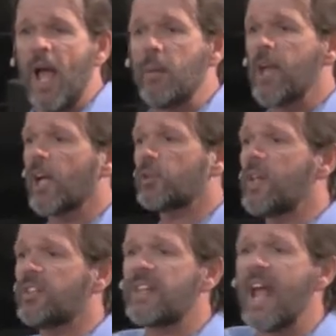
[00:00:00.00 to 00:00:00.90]
And because
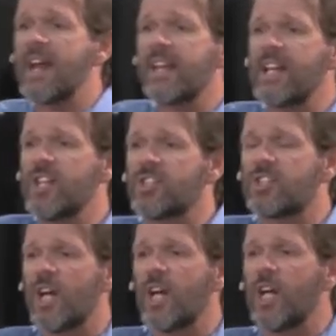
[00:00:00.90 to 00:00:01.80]
we stand against
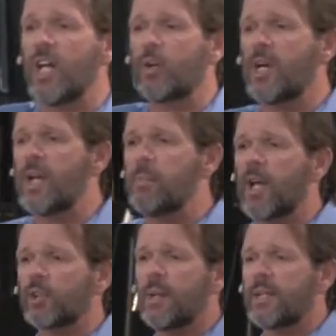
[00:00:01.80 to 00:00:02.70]
sin and iniquity,
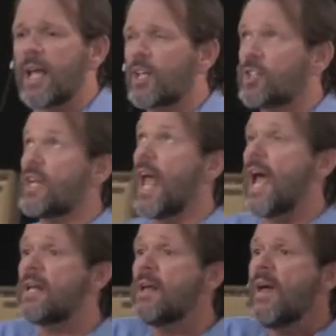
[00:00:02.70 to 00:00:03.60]
because we take a
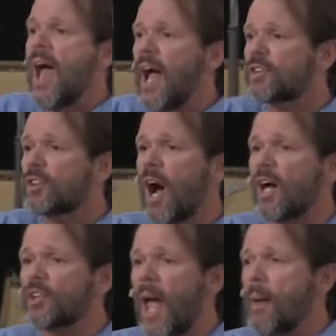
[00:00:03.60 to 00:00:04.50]
stand as
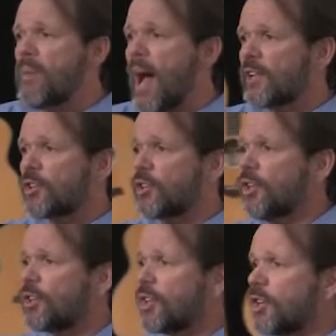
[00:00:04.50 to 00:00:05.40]
God's
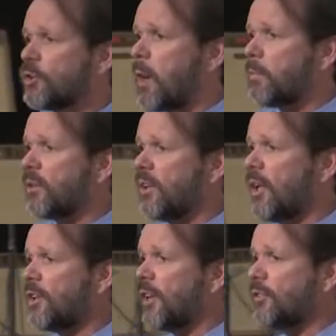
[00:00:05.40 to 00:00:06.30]
ambassadors, as his
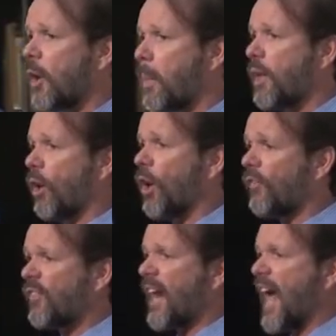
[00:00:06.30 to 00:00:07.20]
representatives on the
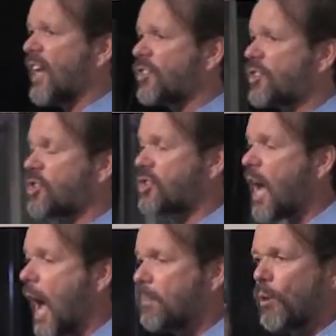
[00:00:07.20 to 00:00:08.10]
earth, it has to stop.